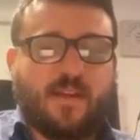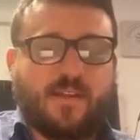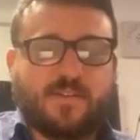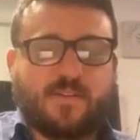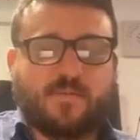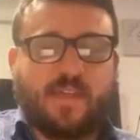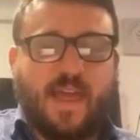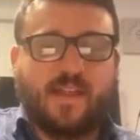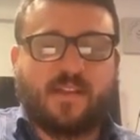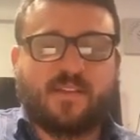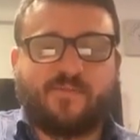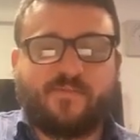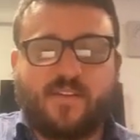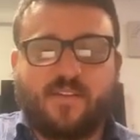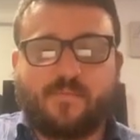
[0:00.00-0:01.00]
So that is
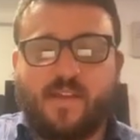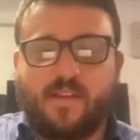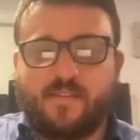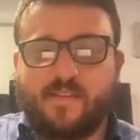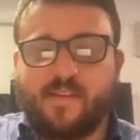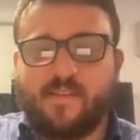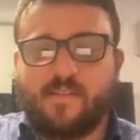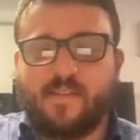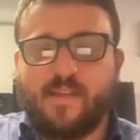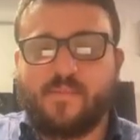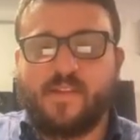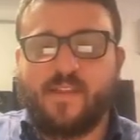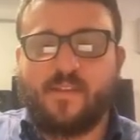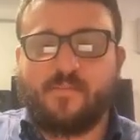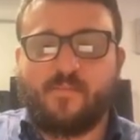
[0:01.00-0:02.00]
fundamentally
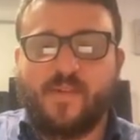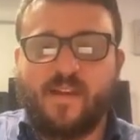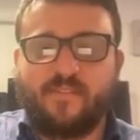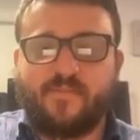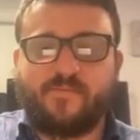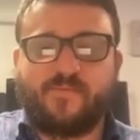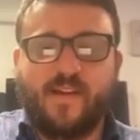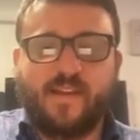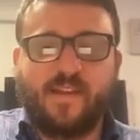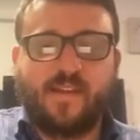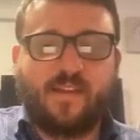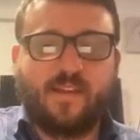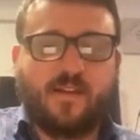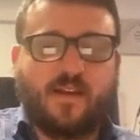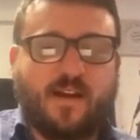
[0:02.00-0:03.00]
limited by
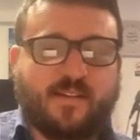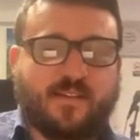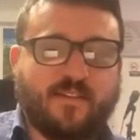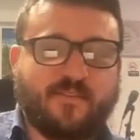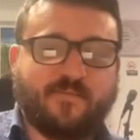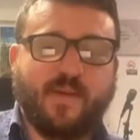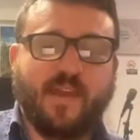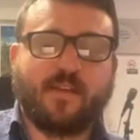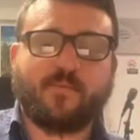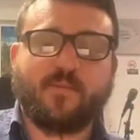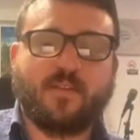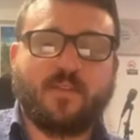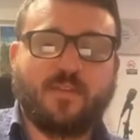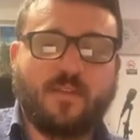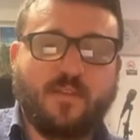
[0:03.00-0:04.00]
finite cognitive
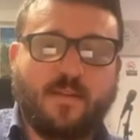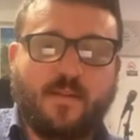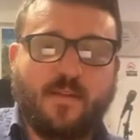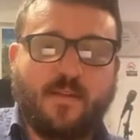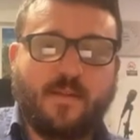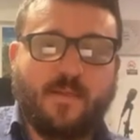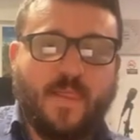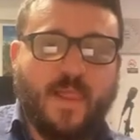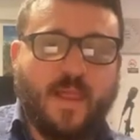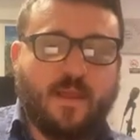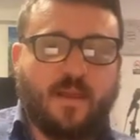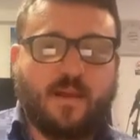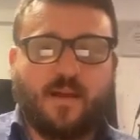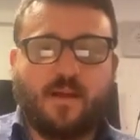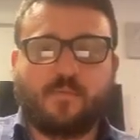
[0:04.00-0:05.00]
bandwidth.
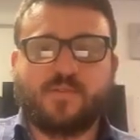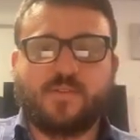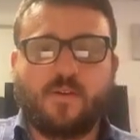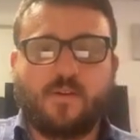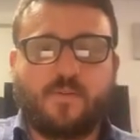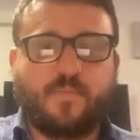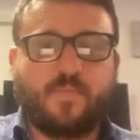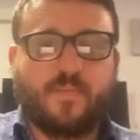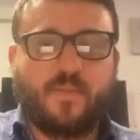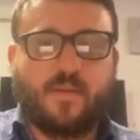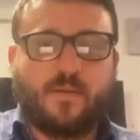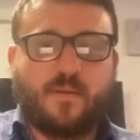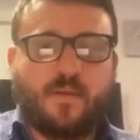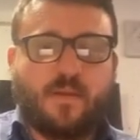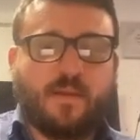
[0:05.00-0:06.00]
So
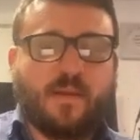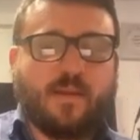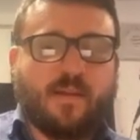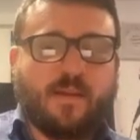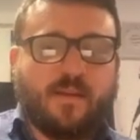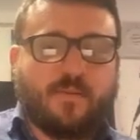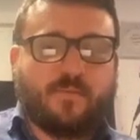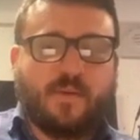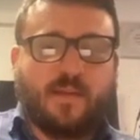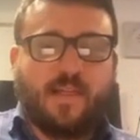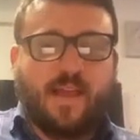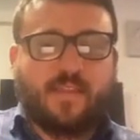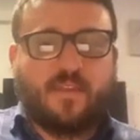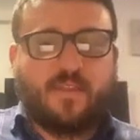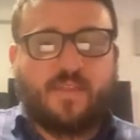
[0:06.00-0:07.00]
we
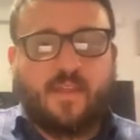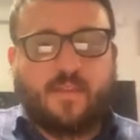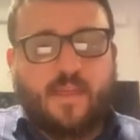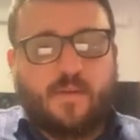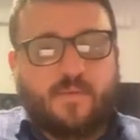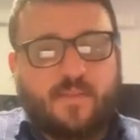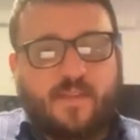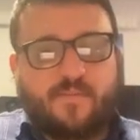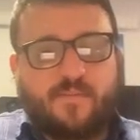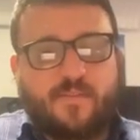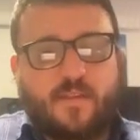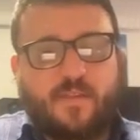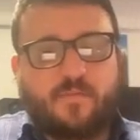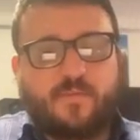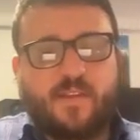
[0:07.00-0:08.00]
like to think that we live in
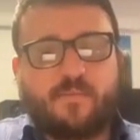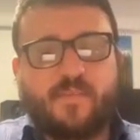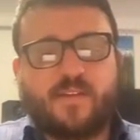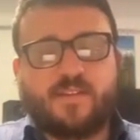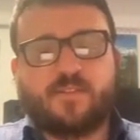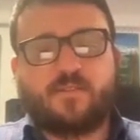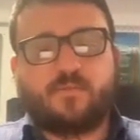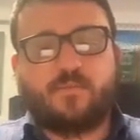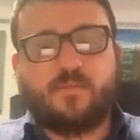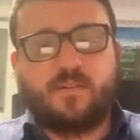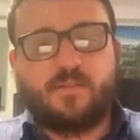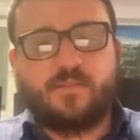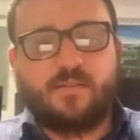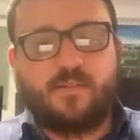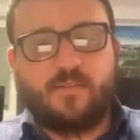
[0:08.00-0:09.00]
a three-dimensional
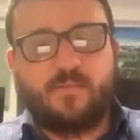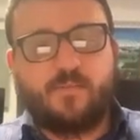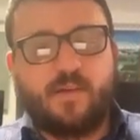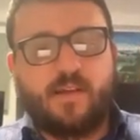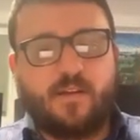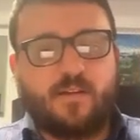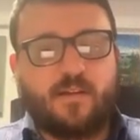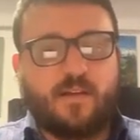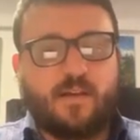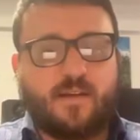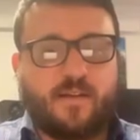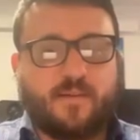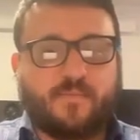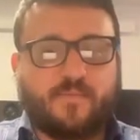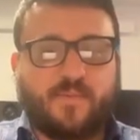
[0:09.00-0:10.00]
world
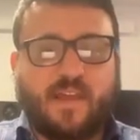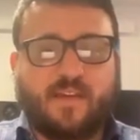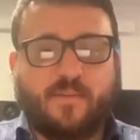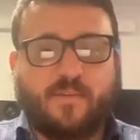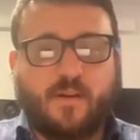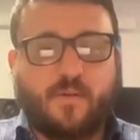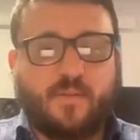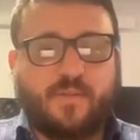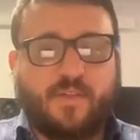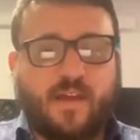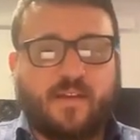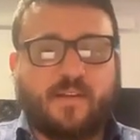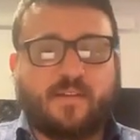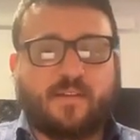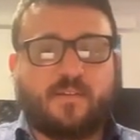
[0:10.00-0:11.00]
where we have
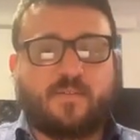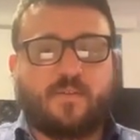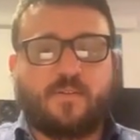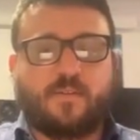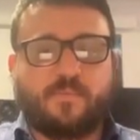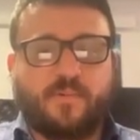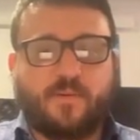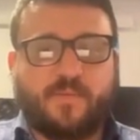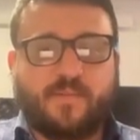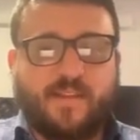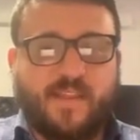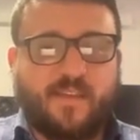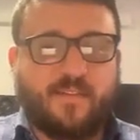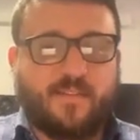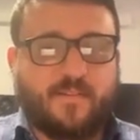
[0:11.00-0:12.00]
orthogonal or
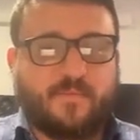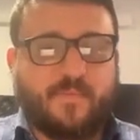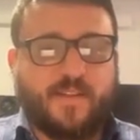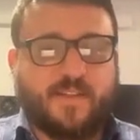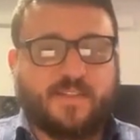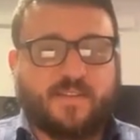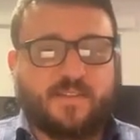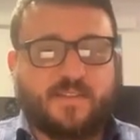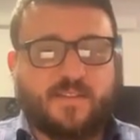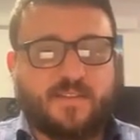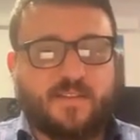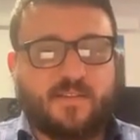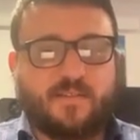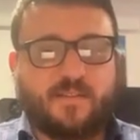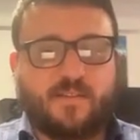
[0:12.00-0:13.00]
perpendicular dimensions.
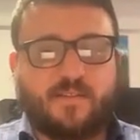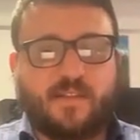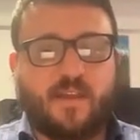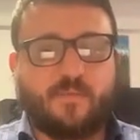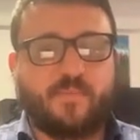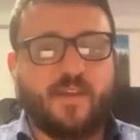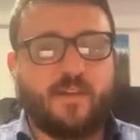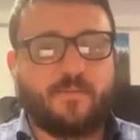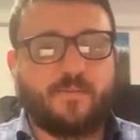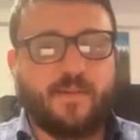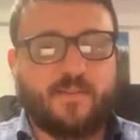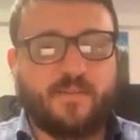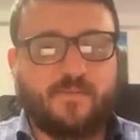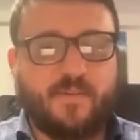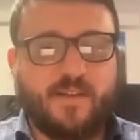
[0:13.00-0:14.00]
They appear
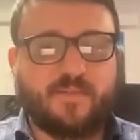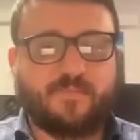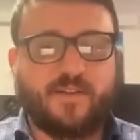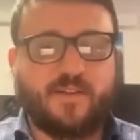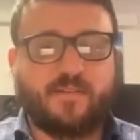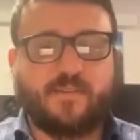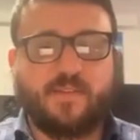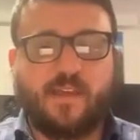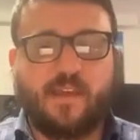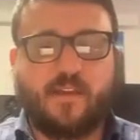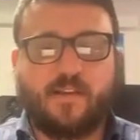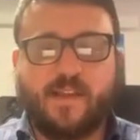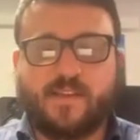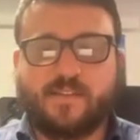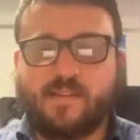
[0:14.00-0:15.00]
real to us, but they are
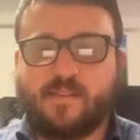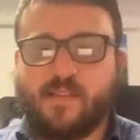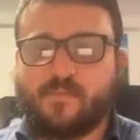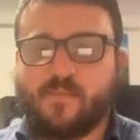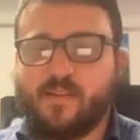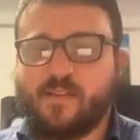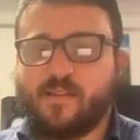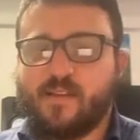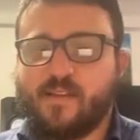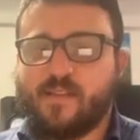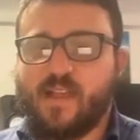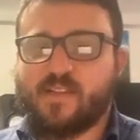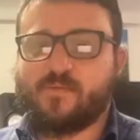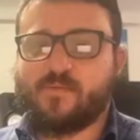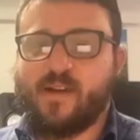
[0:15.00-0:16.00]
actually limited, and
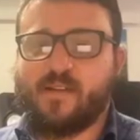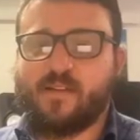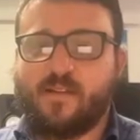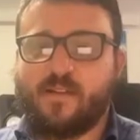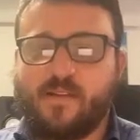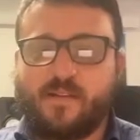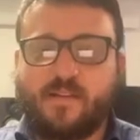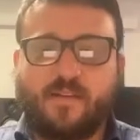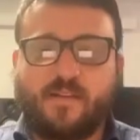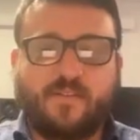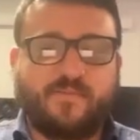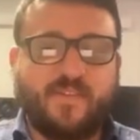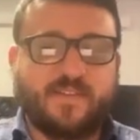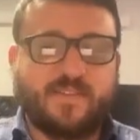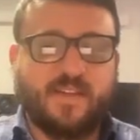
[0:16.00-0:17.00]
that's why
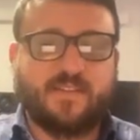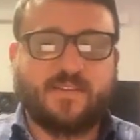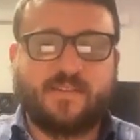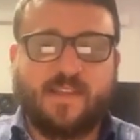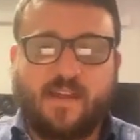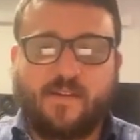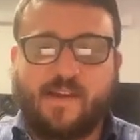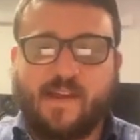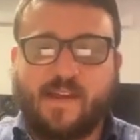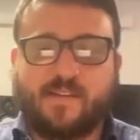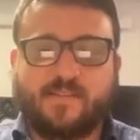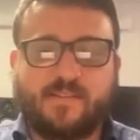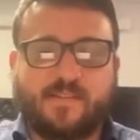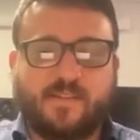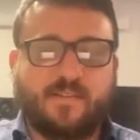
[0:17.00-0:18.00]
physics now
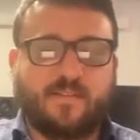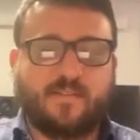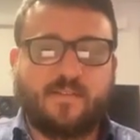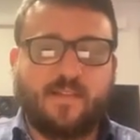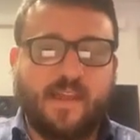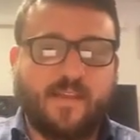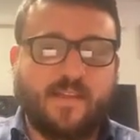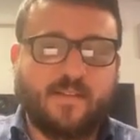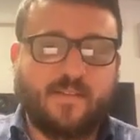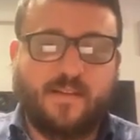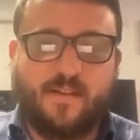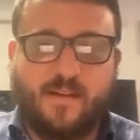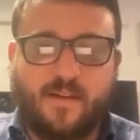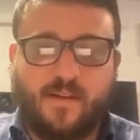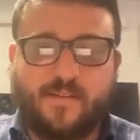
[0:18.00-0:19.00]
has like
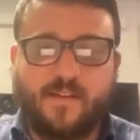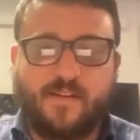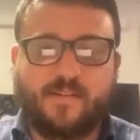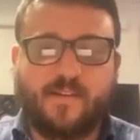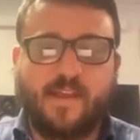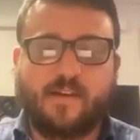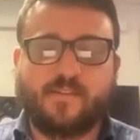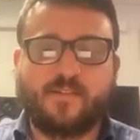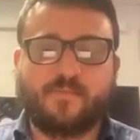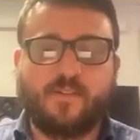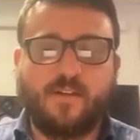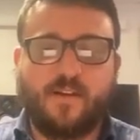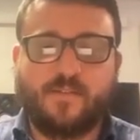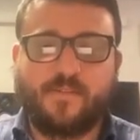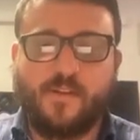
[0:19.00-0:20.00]
an
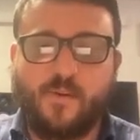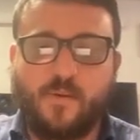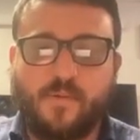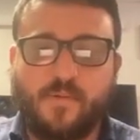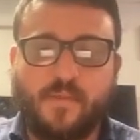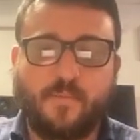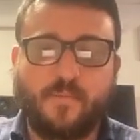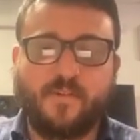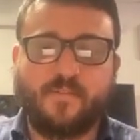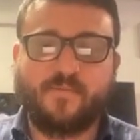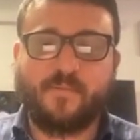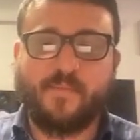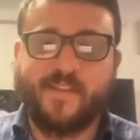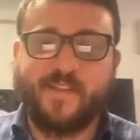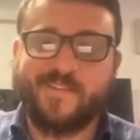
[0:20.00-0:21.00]
uncountable, unknowable number of
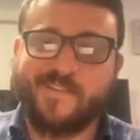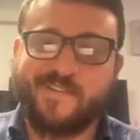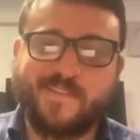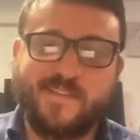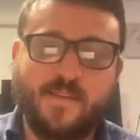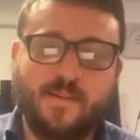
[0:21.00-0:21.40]
dimensions.